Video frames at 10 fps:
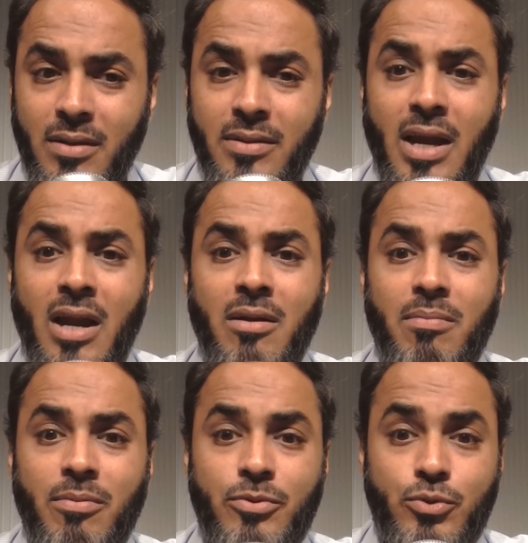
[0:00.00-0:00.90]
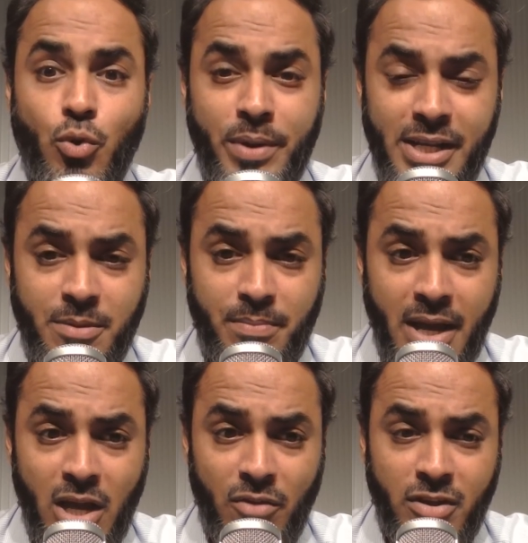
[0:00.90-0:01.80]
There are so many
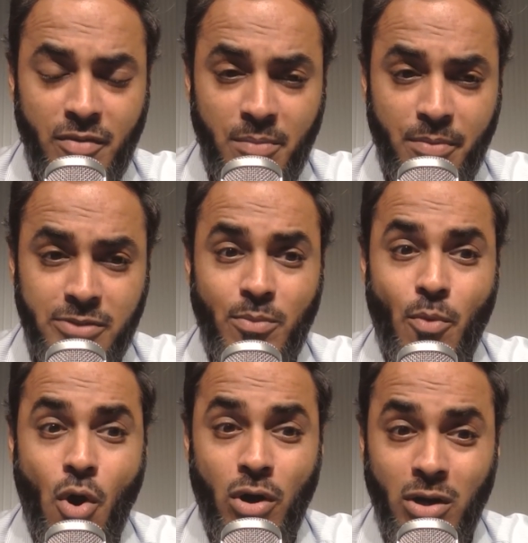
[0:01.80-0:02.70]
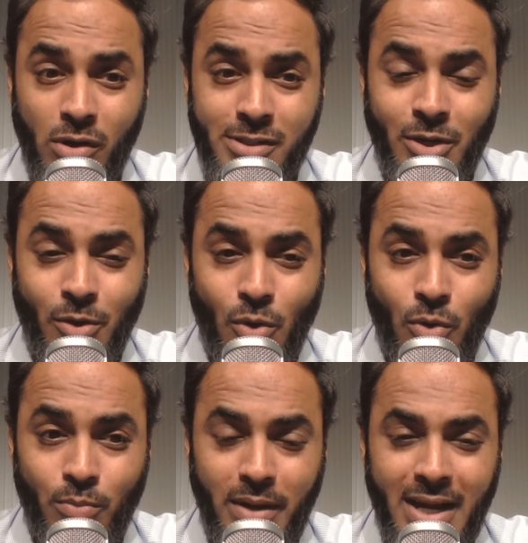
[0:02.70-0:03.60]
supply of developers from all across the
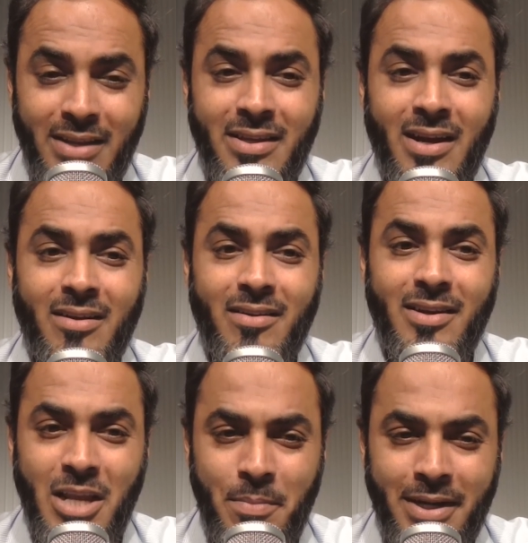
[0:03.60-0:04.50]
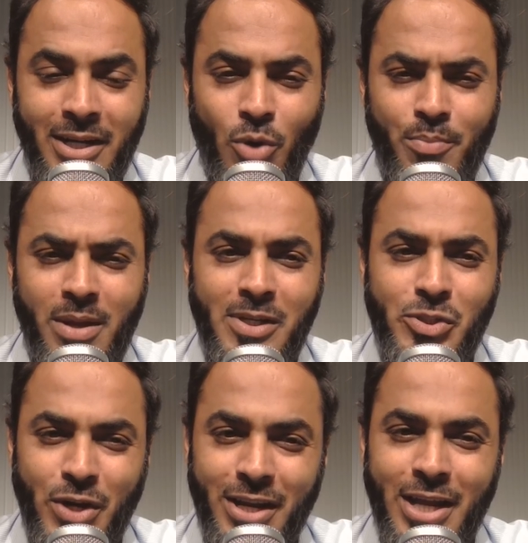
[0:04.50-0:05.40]
globe, and there are limited or maybe
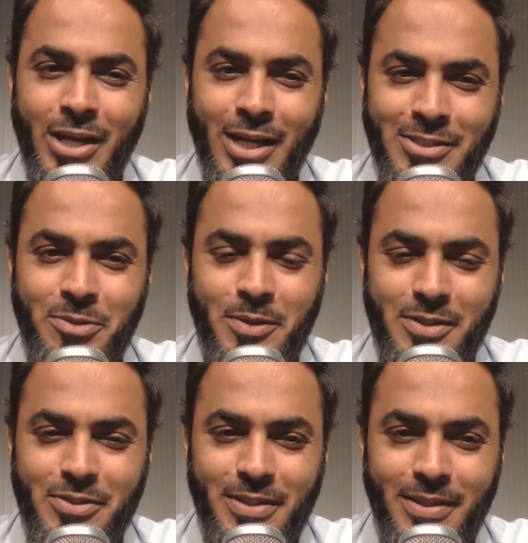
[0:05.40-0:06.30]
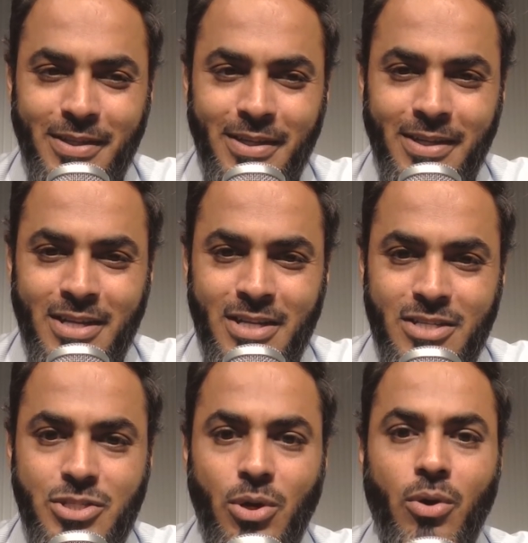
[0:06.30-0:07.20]
shrinking customers.
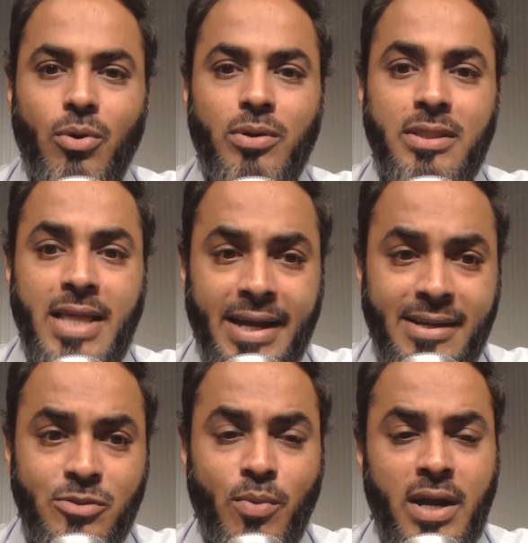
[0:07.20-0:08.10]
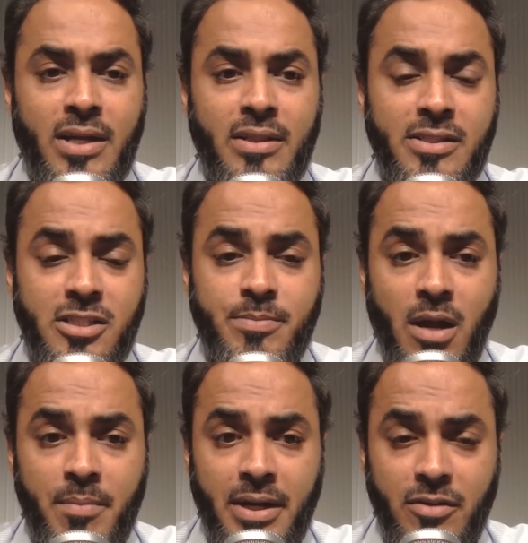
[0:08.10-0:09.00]
So that is why this is
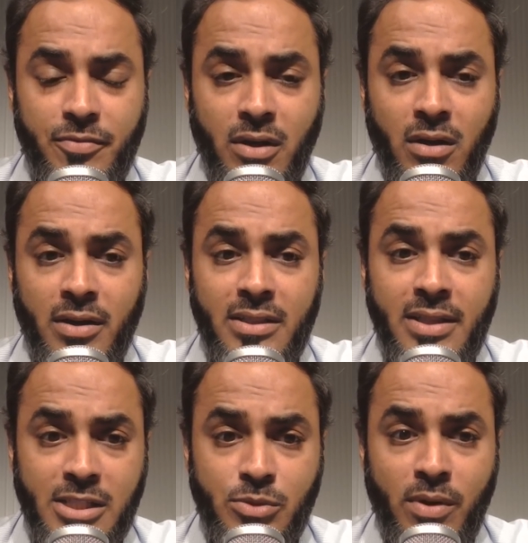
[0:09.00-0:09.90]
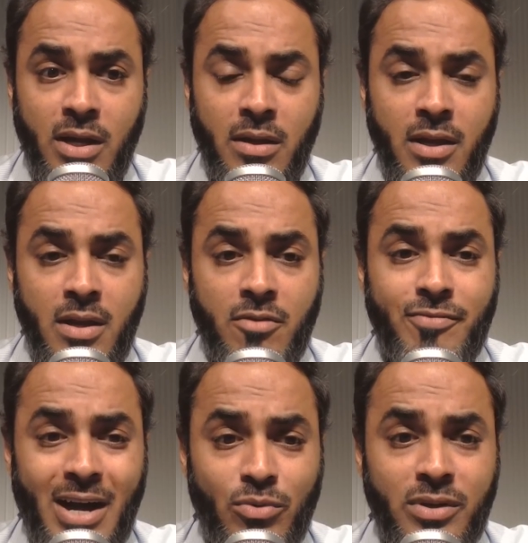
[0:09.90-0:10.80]
becoming difficult, and that's why
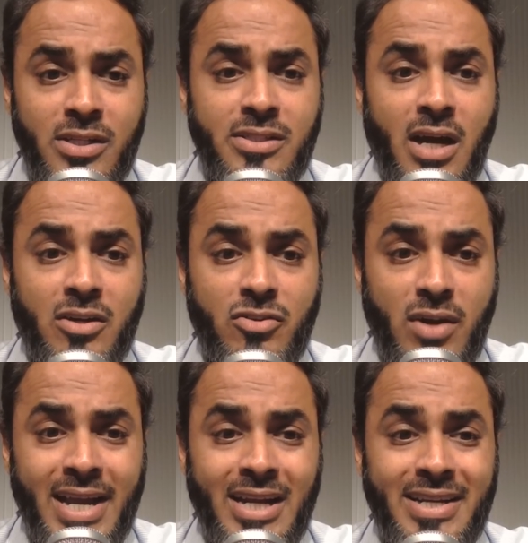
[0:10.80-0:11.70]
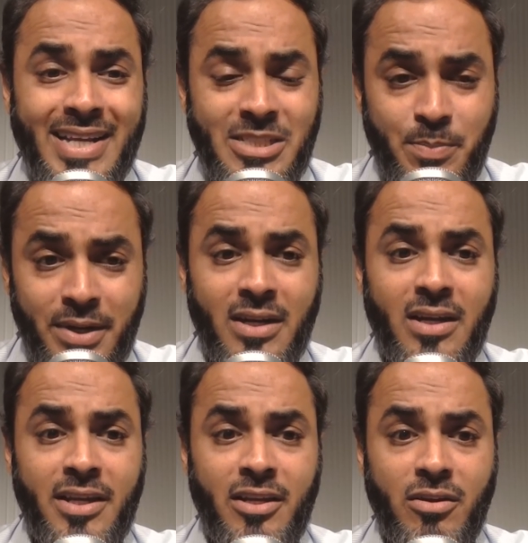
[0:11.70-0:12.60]
founders are trying
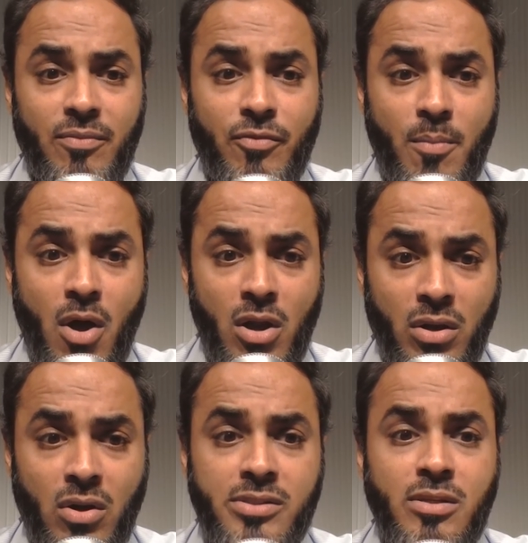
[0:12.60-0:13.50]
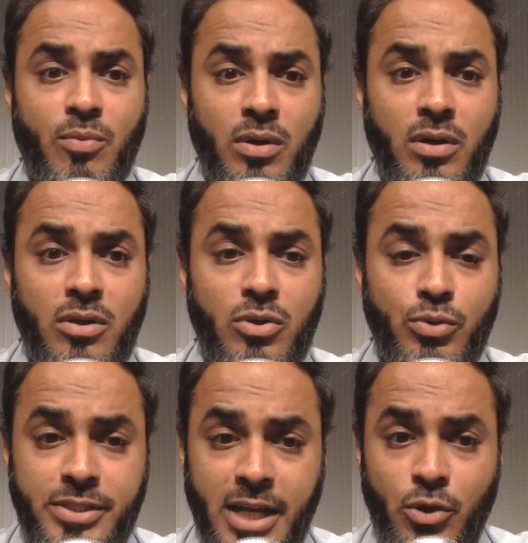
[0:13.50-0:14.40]
desperately from all across the world
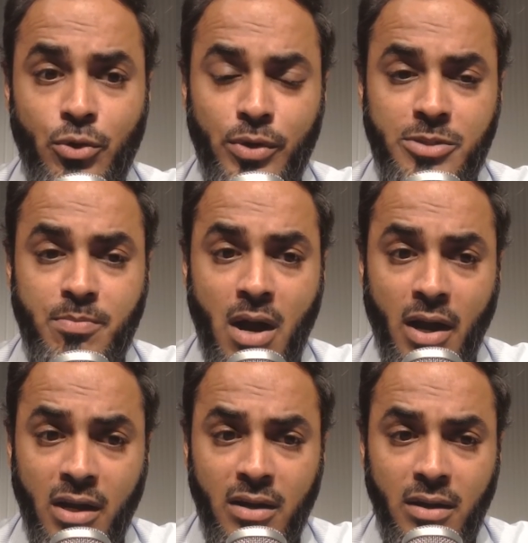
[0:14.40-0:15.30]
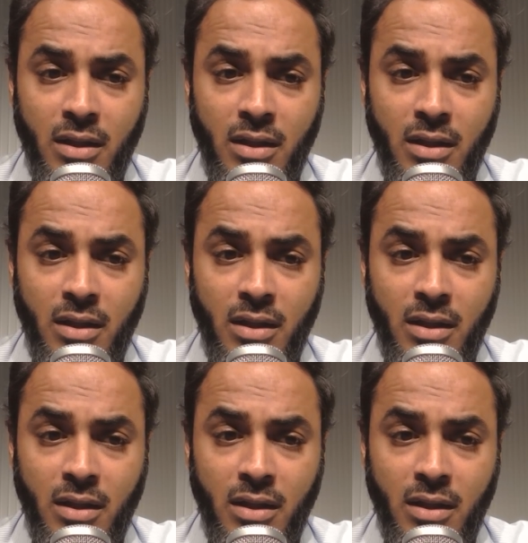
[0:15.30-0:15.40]
to sell to US market,